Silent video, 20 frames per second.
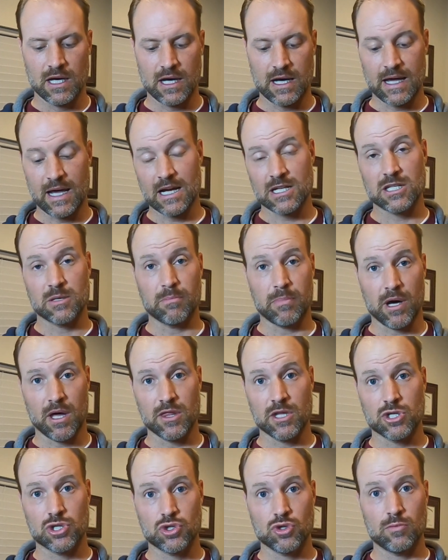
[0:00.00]
I actually bought
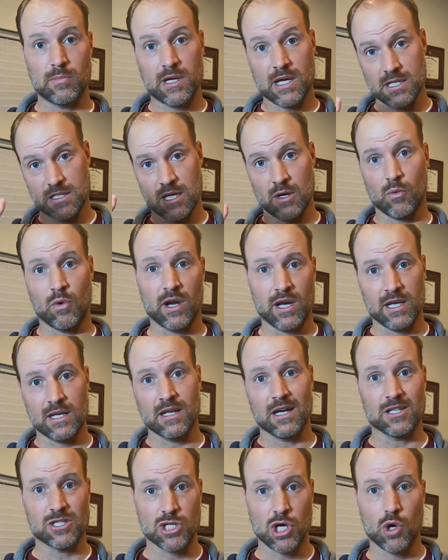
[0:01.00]
this shoe because I wanted
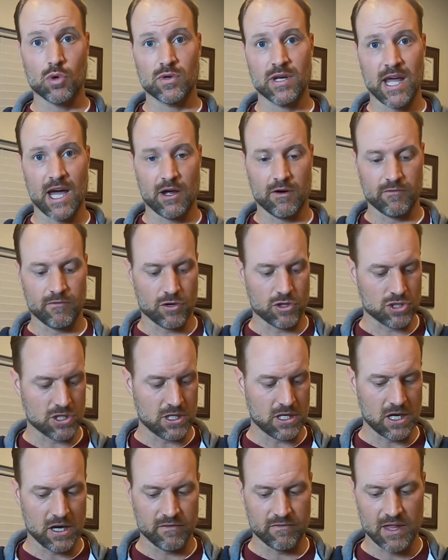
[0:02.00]
a toned down
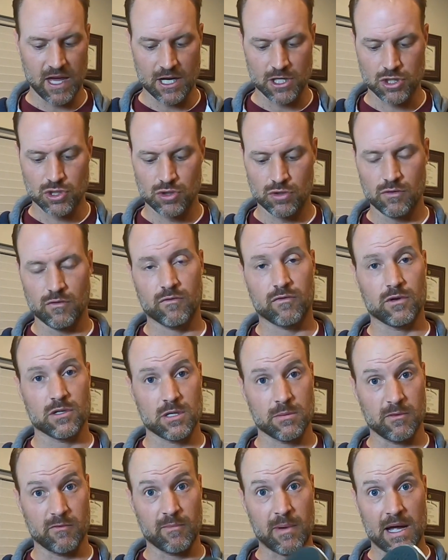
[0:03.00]
version of that shoe for
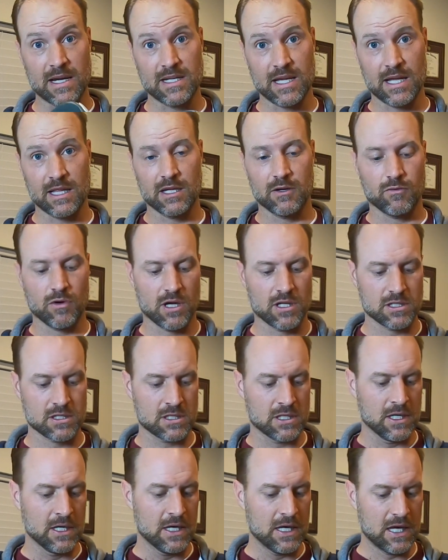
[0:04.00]
some of my daily runs
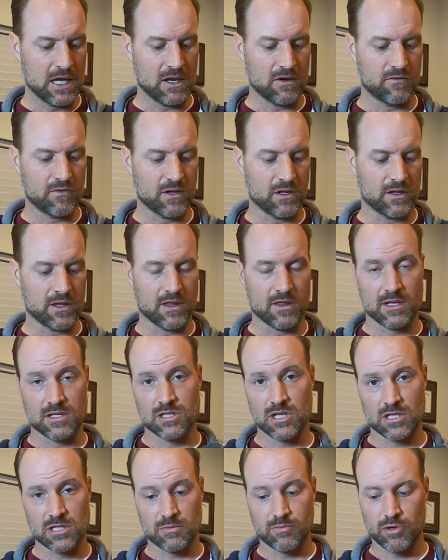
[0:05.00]
and feel that this
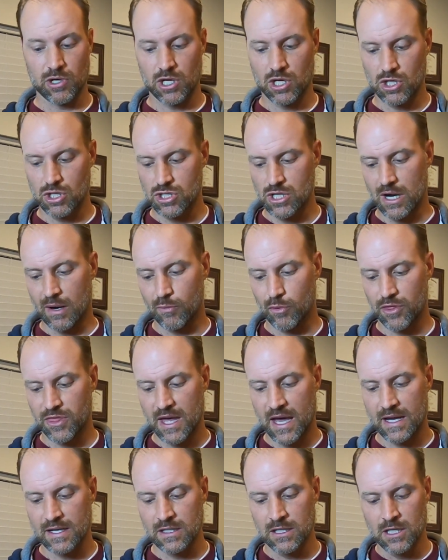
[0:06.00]
does a pretty good job with
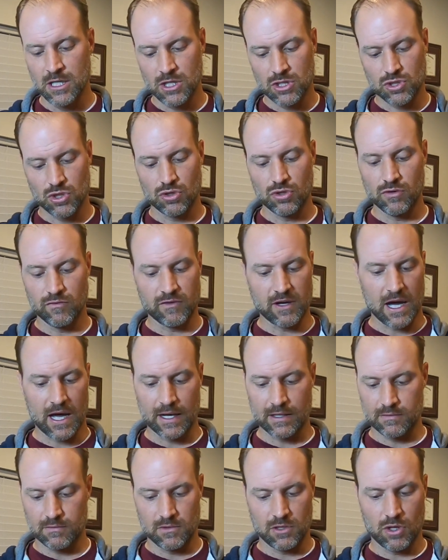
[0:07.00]
that. So you've
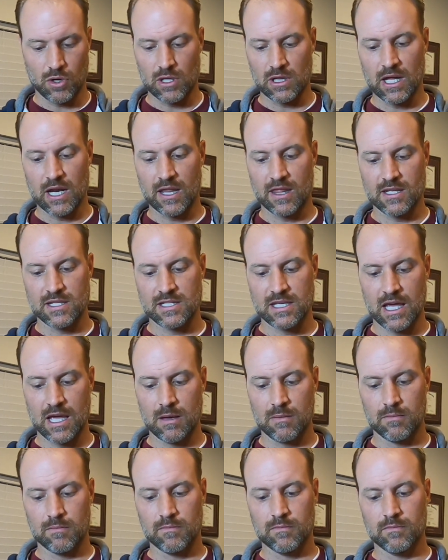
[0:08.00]
got, a lot of the
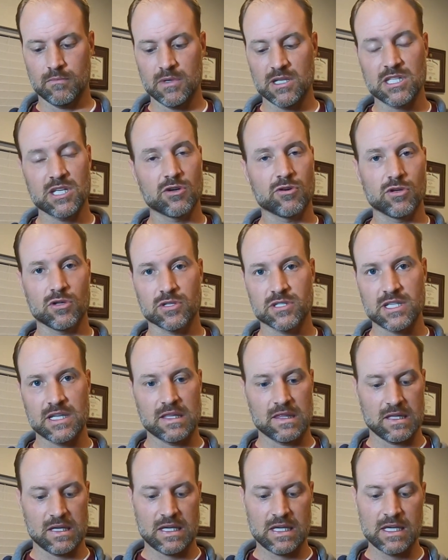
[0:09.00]
same materials
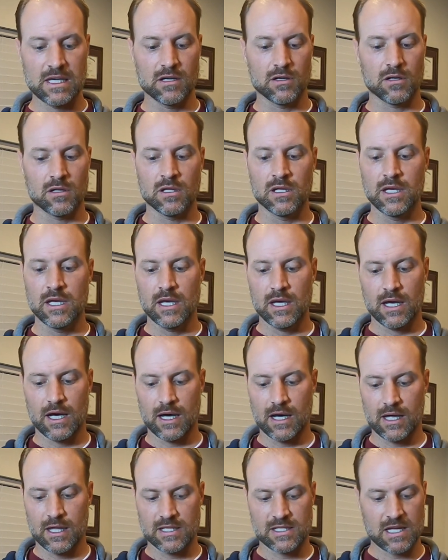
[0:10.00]
in the heel,
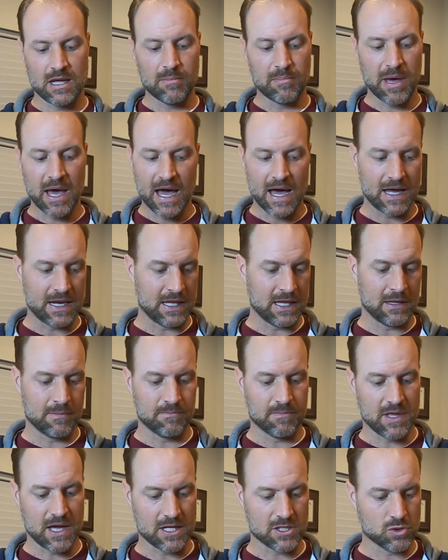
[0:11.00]
the same
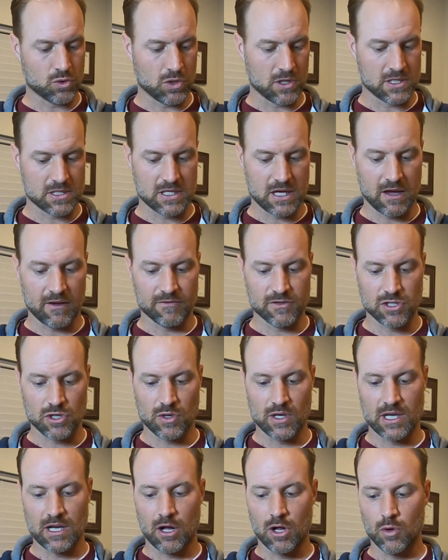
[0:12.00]
padding, that sort of stuff. So
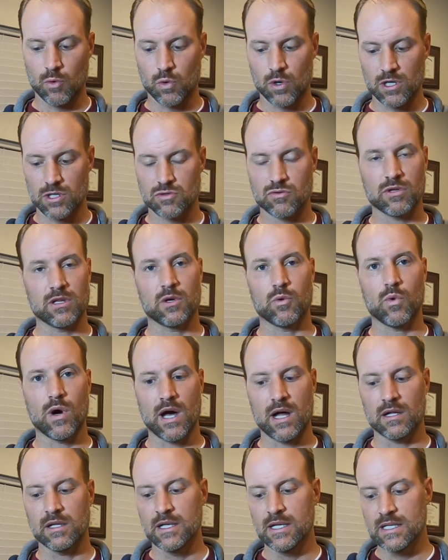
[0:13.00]
it all works really
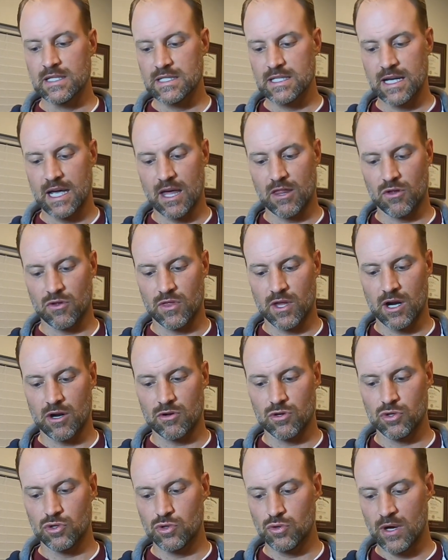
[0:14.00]
well together there.
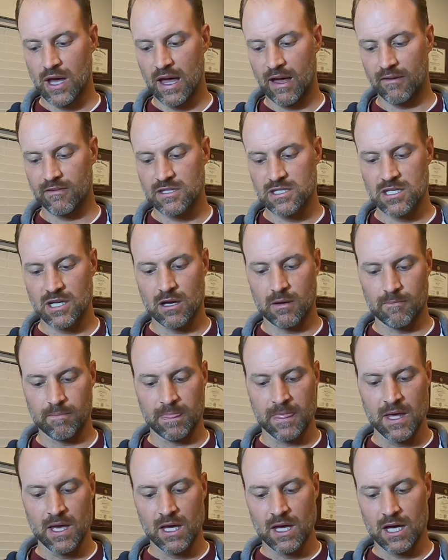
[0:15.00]
You do have
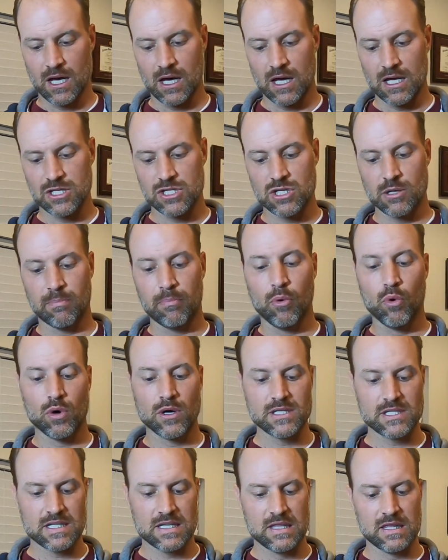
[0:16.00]
some
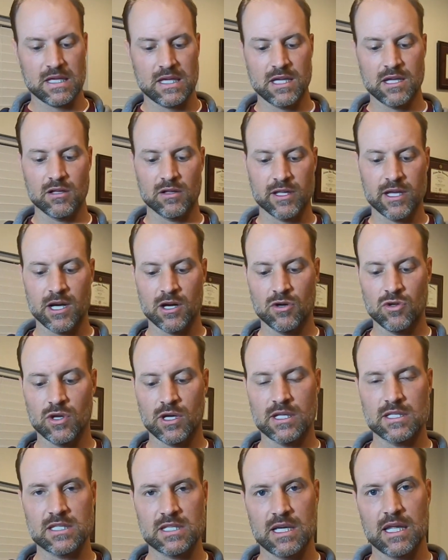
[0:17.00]
support in the heel here. You
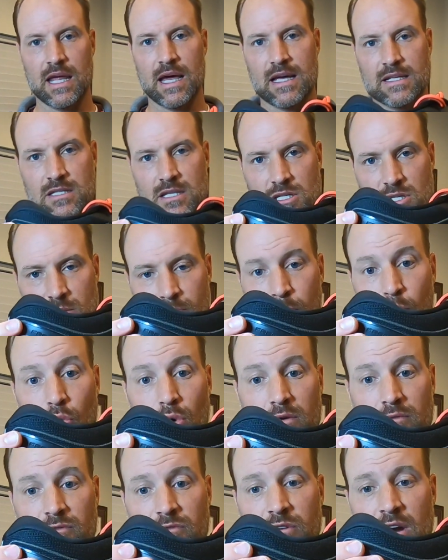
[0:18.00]
can see it has a
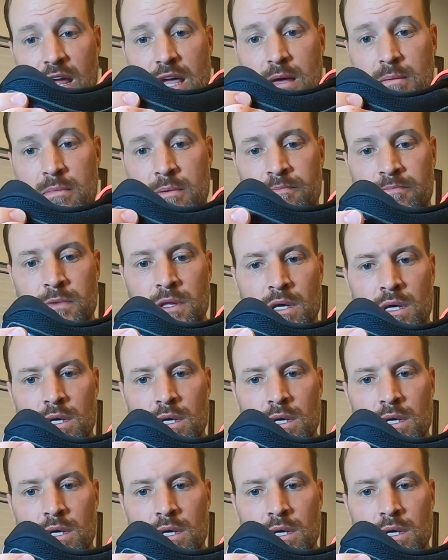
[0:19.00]
support frame.